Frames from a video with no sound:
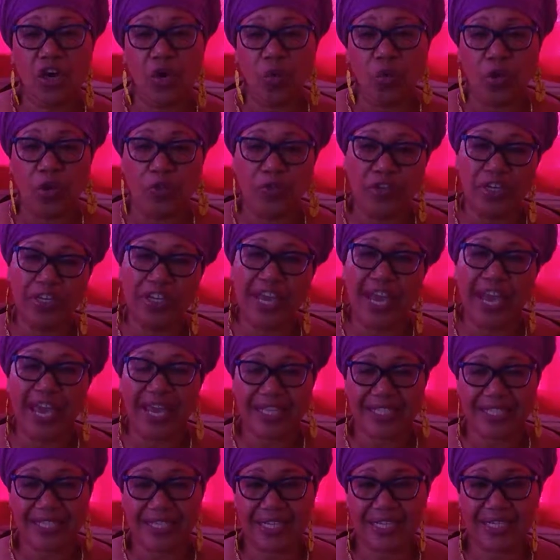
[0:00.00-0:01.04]
whatever you can
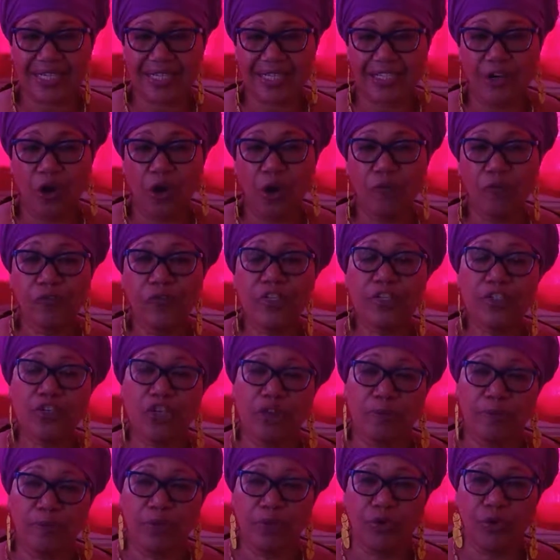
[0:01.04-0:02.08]
access, and hopefully it's
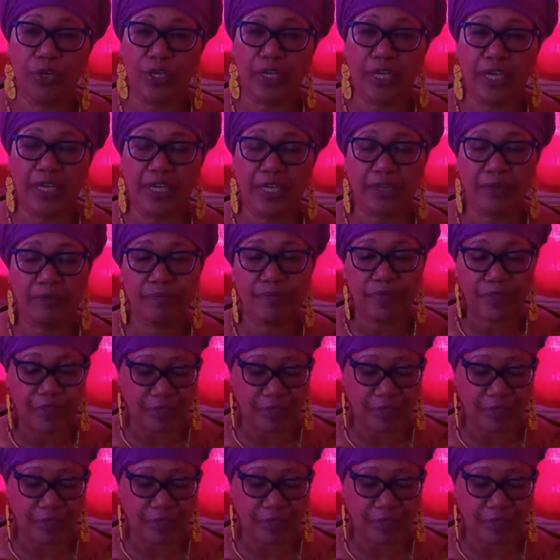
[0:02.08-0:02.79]
going to be organic.